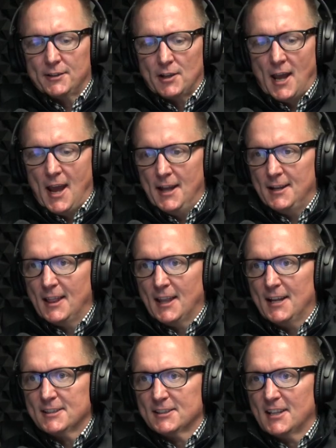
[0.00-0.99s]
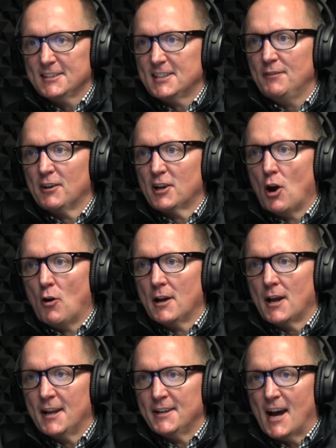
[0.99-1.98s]
could, or, and oh. let's let's even go
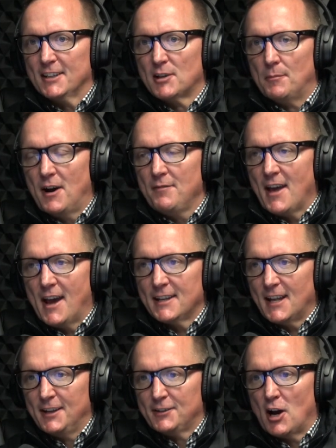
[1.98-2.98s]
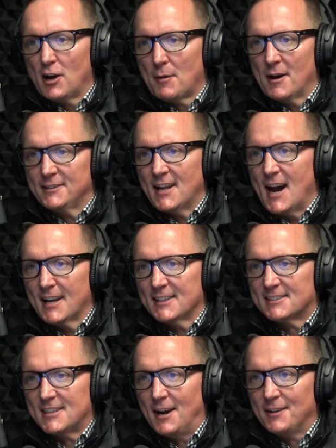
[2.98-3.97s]
a, a, notch above that and talk about
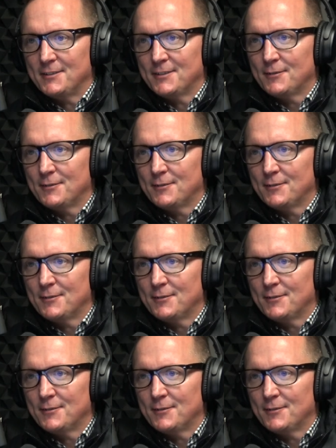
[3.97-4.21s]
Dagestan,